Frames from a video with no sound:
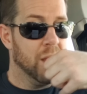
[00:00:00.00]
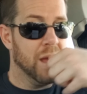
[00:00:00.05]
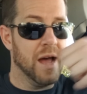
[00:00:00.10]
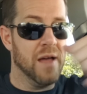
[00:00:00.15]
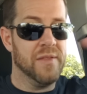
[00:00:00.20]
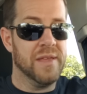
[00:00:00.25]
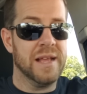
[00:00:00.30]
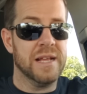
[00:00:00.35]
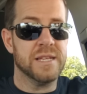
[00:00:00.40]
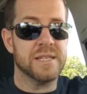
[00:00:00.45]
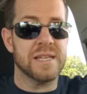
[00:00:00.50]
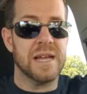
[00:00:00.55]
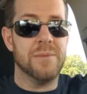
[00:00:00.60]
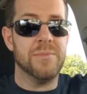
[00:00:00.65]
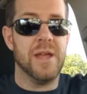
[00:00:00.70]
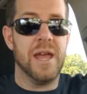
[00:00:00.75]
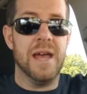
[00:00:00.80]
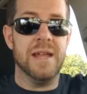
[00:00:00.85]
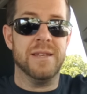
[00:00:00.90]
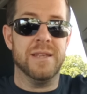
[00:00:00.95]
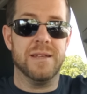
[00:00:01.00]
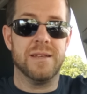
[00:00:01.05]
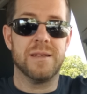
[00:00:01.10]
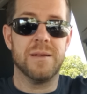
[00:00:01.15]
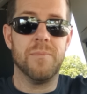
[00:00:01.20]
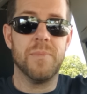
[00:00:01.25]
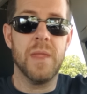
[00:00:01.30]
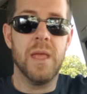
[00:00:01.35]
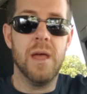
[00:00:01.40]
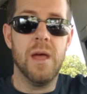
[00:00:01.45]
I think it's time to end it.
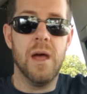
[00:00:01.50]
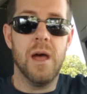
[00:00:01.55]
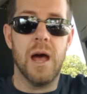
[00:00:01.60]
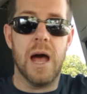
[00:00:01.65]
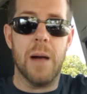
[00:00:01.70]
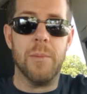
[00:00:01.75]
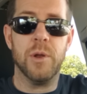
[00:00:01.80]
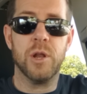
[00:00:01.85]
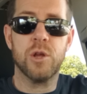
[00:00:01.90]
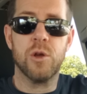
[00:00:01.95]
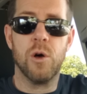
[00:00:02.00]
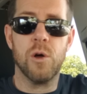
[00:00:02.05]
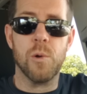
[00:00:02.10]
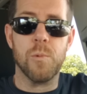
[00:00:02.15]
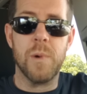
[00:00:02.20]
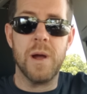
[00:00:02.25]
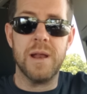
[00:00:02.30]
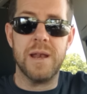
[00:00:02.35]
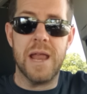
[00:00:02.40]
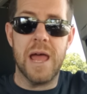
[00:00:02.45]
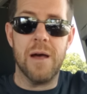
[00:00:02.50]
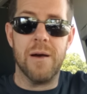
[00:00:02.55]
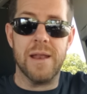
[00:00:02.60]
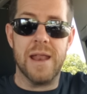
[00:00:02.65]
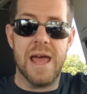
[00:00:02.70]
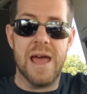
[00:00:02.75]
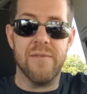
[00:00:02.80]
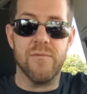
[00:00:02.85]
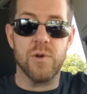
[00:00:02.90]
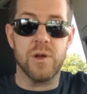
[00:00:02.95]
I'm going to call her right now and
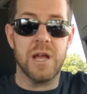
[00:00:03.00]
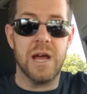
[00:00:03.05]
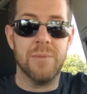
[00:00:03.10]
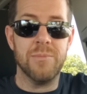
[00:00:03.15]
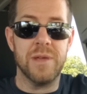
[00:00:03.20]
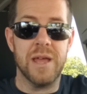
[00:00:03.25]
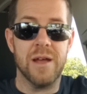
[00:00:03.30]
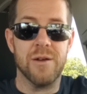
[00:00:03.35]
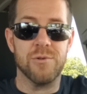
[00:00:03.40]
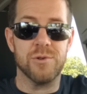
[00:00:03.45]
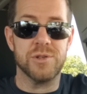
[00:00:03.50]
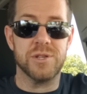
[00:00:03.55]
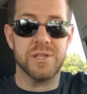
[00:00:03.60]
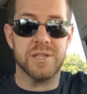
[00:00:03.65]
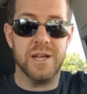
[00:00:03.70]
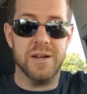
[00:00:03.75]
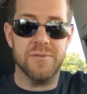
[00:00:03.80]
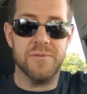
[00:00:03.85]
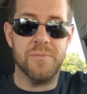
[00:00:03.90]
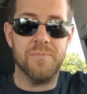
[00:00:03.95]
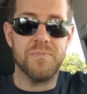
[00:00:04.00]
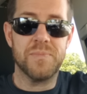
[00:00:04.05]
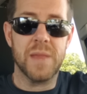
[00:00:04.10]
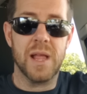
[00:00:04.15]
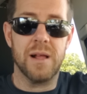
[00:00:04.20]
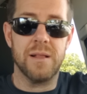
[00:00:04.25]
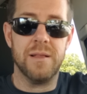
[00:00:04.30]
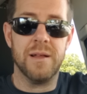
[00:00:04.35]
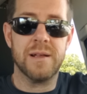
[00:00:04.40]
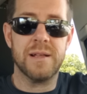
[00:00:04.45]
have her come get her stuff.
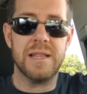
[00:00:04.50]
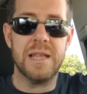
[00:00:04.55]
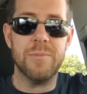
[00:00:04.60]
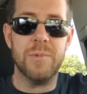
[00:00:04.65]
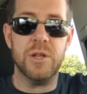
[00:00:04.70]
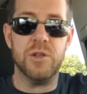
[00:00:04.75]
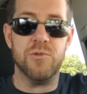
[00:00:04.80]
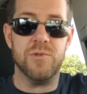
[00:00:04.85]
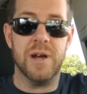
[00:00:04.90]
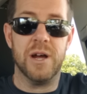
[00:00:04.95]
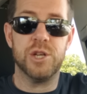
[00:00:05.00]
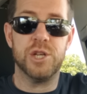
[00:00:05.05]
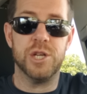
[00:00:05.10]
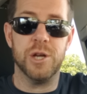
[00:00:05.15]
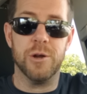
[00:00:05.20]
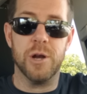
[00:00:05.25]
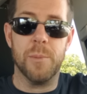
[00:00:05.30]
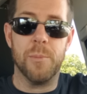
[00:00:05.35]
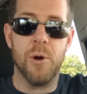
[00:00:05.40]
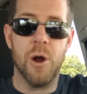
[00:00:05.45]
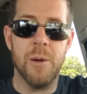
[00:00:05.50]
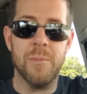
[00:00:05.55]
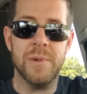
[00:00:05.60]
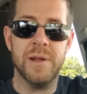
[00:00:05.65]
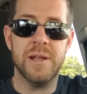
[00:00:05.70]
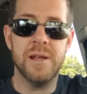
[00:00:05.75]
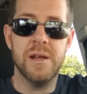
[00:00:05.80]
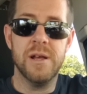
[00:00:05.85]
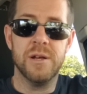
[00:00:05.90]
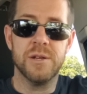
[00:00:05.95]
Luckily, we do not share an
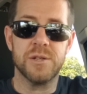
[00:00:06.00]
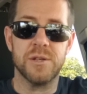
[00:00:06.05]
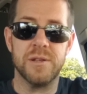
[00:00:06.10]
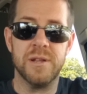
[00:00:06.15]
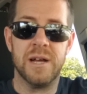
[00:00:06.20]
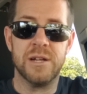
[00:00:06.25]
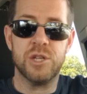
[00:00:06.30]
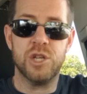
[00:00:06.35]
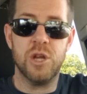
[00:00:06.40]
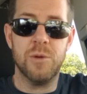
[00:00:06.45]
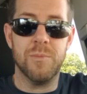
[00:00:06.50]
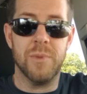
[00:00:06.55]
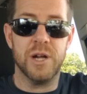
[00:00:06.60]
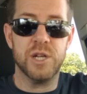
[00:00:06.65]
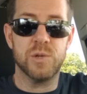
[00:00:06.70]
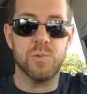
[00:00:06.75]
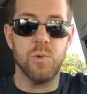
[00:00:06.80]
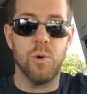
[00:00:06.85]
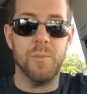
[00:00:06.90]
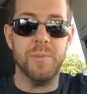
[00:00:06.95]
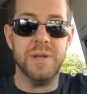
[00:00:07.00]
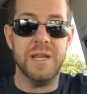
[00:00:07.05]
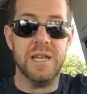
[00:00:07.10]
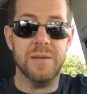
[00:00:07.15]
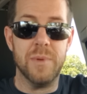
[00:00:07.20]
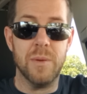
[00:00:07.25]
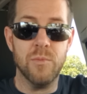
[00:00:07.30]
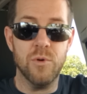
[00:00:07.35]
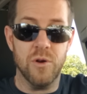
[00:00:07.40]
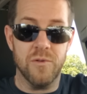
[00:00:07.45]
apartment, so not too much will need to
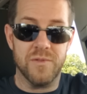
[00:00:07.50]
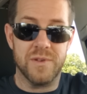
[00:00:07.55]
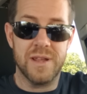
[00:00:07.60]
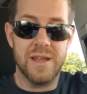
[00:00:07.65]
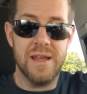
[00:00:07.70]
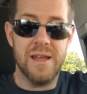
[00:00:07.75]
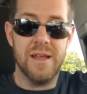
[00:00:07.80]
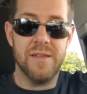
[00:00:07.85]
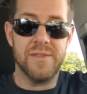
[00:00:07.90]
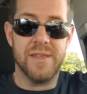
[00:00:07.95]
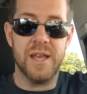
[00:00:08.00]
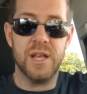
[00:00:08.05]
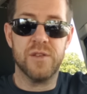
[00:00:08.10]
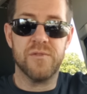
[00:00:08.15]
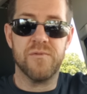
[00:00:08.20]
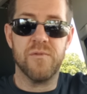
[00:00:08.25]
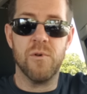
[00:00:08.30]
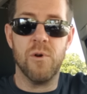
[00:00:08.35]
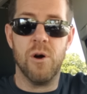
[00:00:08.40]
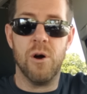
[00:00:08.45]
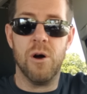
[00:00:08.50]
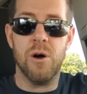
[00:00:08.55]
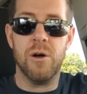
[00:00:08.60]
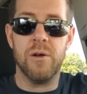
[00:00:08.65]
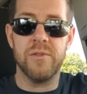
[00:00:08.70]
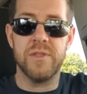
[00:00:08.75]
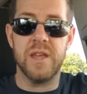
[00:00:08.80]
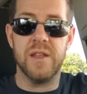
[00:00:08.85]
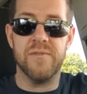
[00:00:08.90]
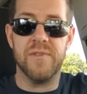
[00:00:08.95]
be moved. Thanks for
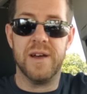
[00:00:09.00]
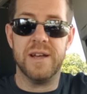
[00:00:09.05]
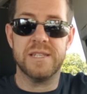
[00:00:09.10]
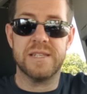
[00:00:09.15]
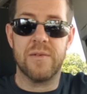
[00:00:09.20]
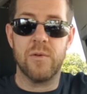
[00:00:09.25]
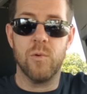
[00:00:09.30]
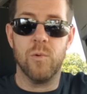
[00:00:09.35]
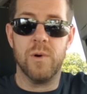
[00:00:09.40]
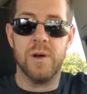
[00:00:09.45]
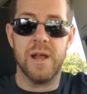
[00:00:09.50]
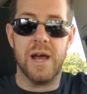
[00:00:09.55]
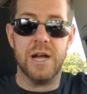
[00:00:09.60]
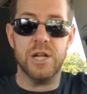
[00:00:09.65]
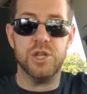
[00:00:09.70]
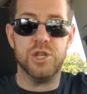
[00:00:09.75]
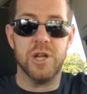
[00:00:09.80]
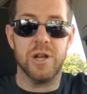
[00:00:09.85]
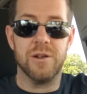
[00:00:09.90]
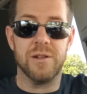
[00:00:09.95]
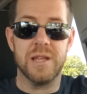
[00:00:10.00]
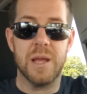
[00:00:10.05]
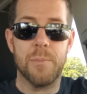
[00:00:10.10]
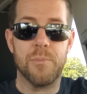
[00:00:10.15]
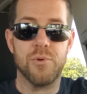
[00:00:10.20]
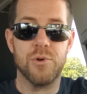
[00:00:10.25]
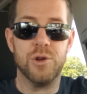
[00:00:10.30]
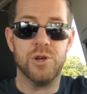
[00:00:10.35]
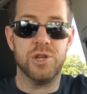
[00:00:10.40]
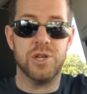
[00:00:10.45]
all the advice, everyone. I genuinely
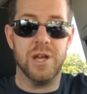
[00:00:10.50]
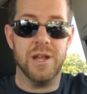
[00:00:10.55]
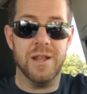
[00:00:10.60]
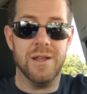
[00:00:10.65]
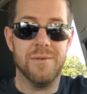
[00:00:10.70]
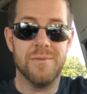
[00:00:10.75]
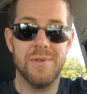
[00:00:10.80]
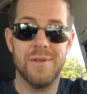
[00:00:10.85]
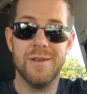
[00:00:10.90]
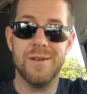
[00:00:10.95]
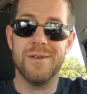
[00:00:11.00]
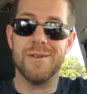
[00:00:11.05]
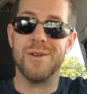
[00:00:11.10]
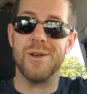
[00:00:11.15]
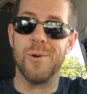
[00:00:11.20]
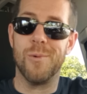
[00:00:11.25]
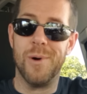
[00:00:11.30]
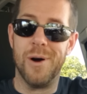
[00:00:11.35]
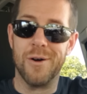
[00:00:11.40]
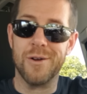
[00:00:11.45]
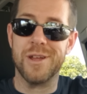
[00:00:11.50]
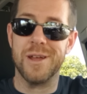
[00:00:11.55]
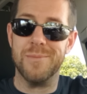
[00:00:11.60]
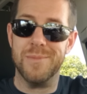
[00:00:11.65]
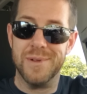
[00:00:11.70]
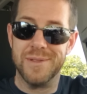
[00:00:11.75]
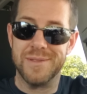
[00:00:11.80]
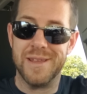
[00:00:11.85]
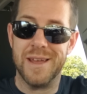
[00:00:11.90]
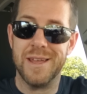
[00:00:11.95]
appreciate it. You're
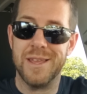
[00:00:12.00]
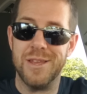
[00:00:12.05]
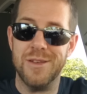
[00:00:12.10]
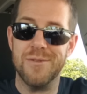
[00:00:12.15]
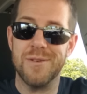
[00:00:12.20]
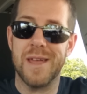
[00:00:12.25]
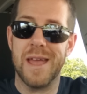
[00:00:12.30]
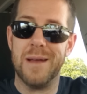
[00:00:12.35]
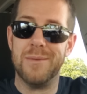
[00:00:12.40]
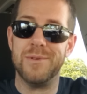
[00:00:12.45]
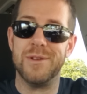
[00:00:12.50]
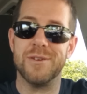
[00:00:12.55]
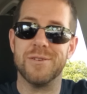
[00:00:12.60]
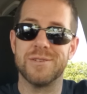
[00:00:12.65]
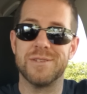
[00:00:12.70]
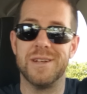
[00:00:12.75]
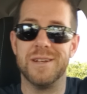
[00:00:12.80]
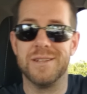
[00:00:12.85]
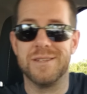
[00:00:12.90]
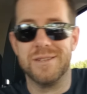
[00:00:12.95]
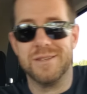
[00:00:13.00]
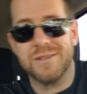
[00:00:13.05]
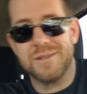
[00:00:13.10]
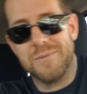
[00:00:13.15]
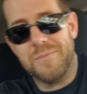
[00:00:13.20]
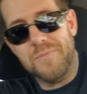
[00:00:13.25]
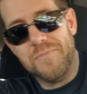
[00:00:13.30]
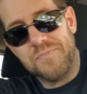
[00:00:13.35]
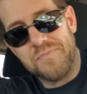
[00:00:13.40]
welcome, and thank you you came to your senses.